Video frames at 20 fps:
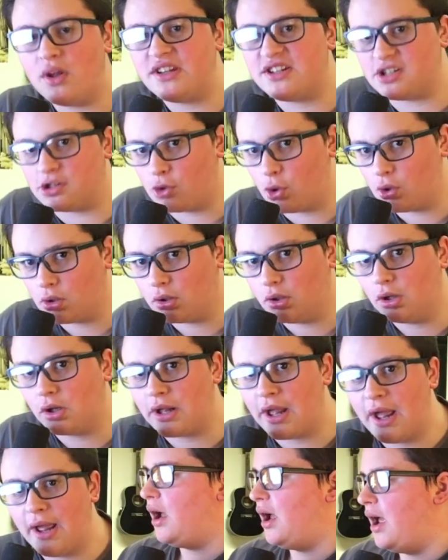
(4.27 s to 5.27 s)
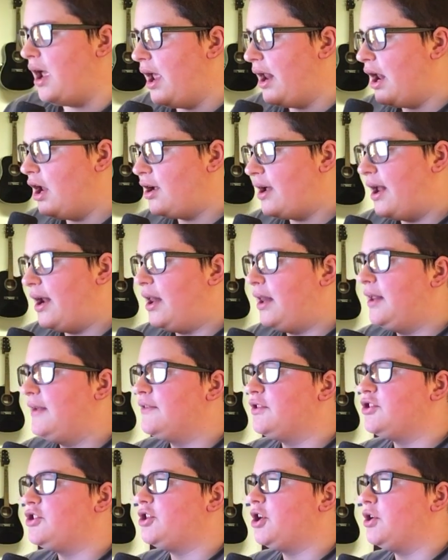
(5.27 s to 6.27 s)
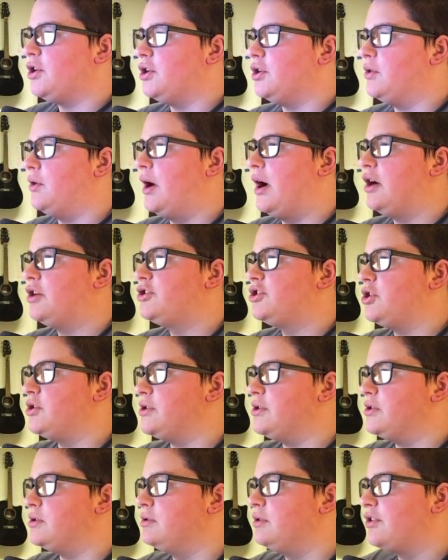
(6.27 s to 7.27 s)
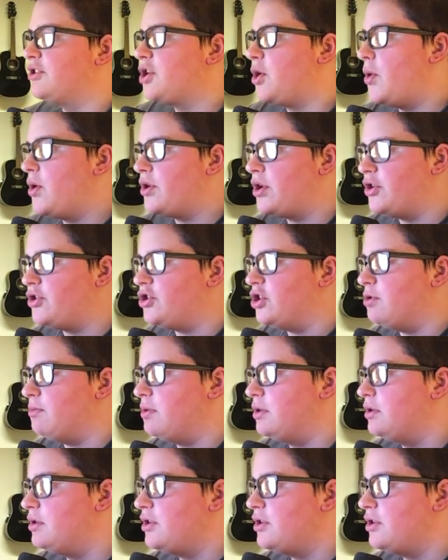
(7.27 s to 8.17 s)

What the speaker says: It's Laurel, okay? And I'll even show you. I'll show you. Let's go on YouTube.